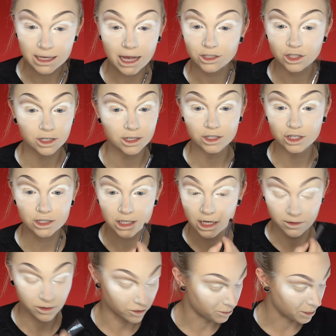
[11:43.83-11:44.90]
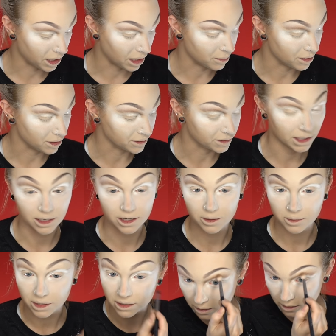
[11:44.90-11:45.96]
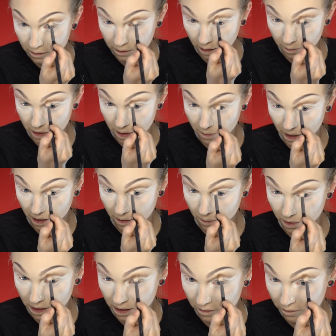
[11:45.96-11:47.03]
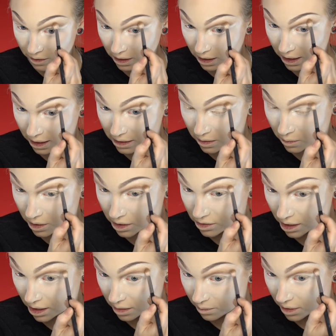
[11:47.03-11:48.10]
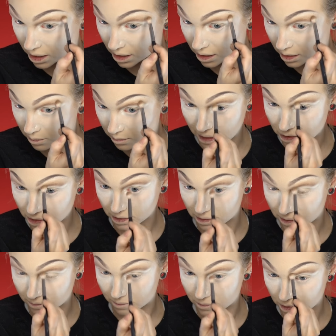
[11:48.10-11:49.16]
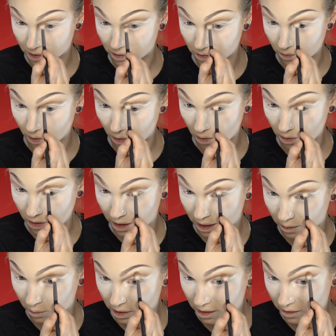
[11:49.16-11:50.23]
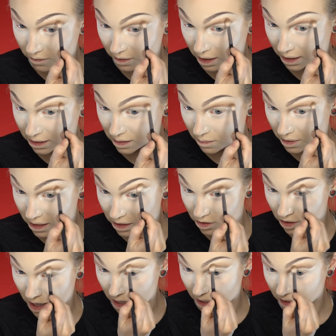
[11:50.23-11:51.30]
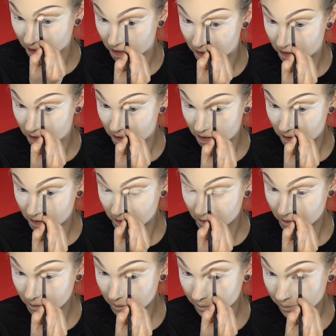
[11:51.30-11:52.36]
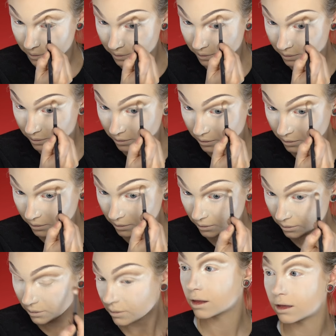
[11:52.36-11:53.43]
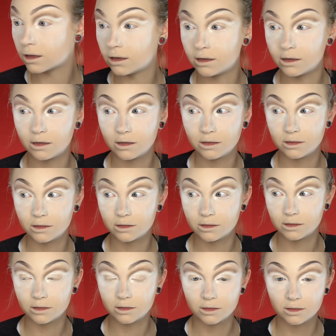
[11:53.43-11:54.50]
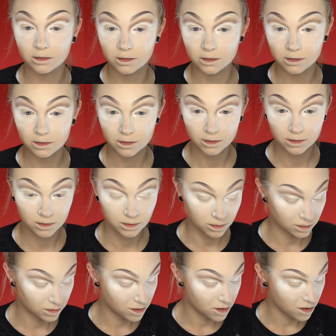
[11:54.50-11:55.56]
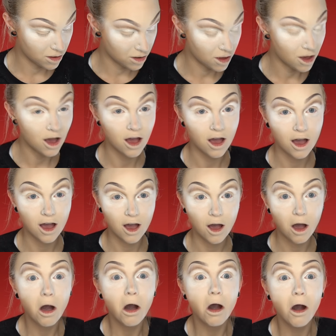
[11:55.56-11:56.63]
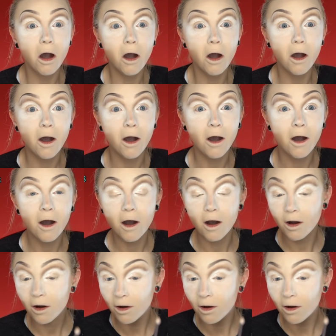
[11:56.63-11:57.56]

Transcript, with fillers: I should have just shaved off my eyebrows, I knew it. Tell me about it, what did it feel like to wear drag makeup? Actually, to do the whole thing, what did it feel like to be in drag? I gotta be honest, I was so anxious and so nervous that I was dissociating most of the time.